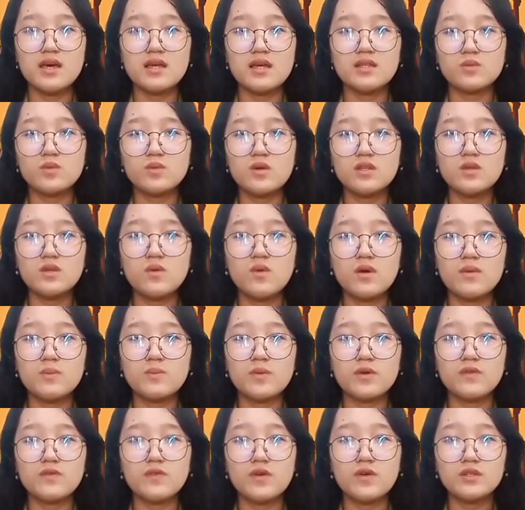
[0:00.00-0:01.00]
and
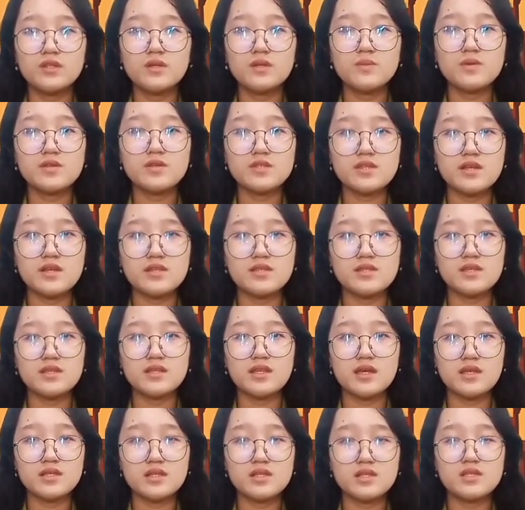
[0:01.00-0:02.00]
21.40%
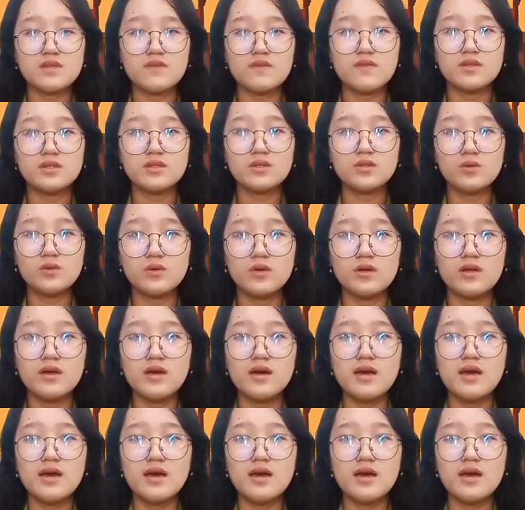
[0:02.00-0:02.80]
in 1972.